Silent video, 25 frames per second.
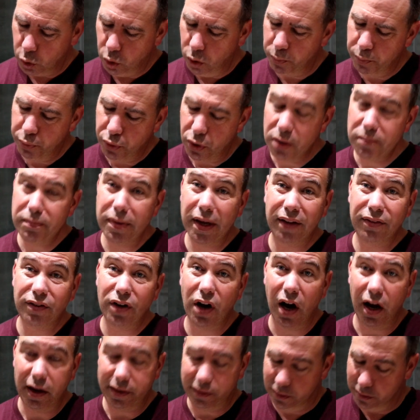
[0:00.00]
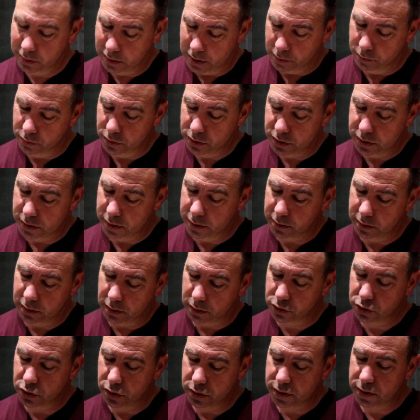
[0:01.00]
or pretty big knot,
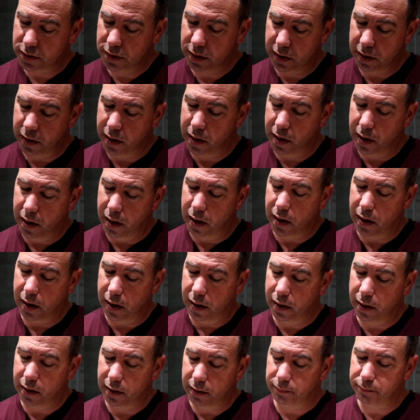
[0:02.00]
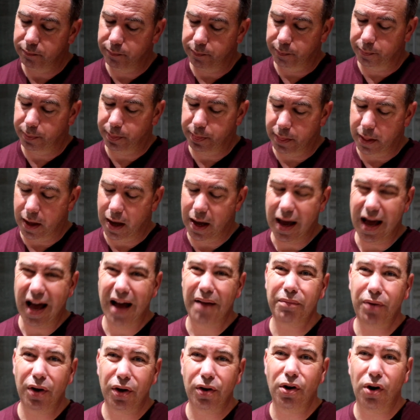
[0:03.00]
I should say,
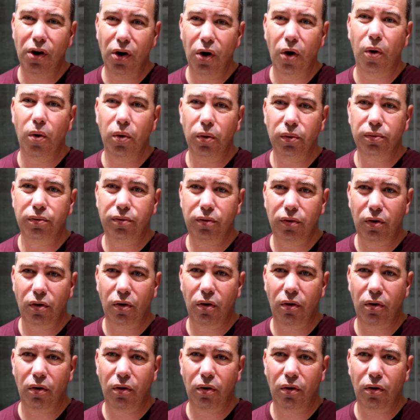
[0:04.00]
I'm gonna load.